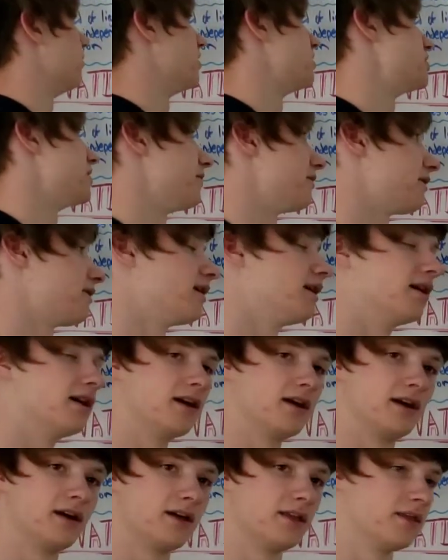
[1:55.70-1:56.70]
which is
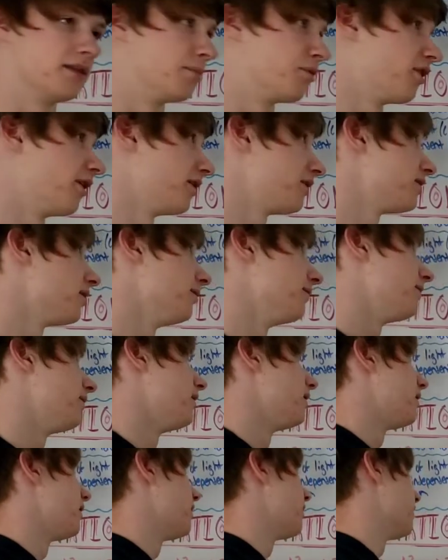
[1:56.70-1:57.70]
the product of
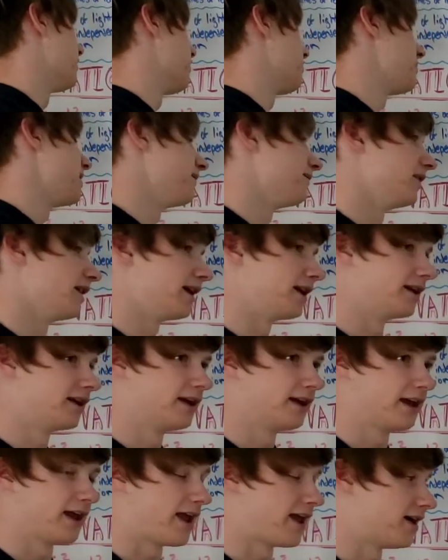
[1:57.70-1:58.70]
the speed of light
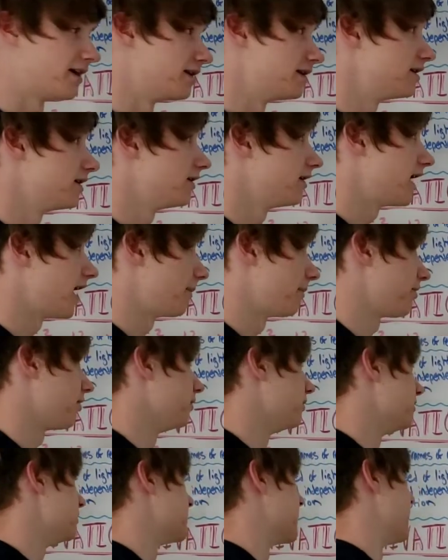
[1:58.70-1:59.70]
and
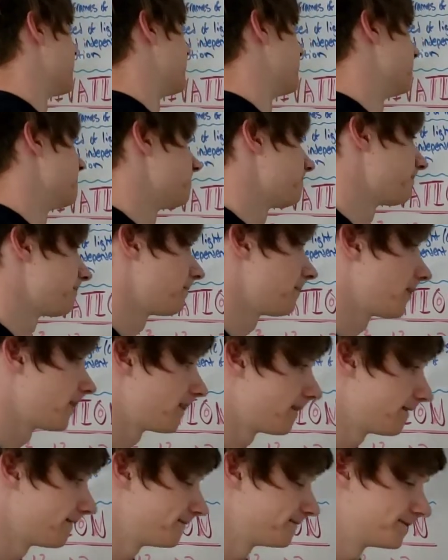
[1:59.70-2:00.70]
absolute time.
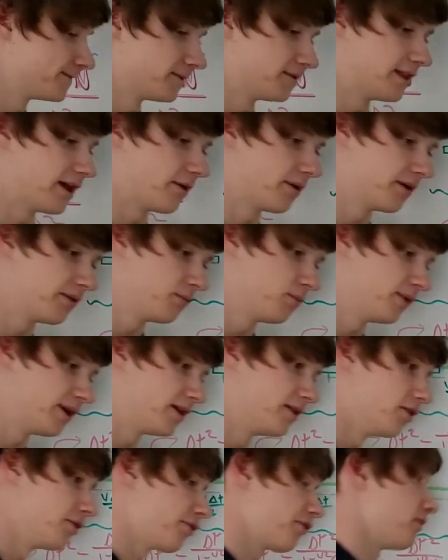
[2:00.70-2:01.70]
Now, we
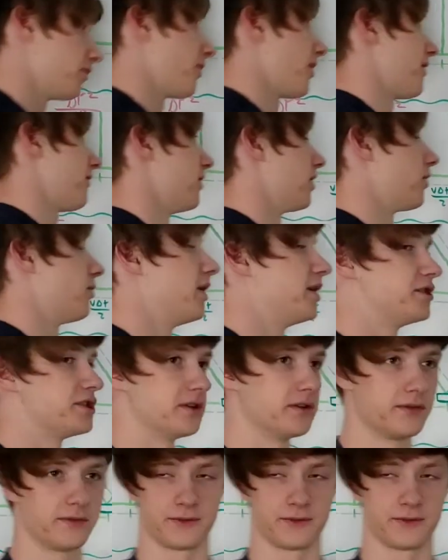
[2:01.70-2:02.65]
can also derive an equation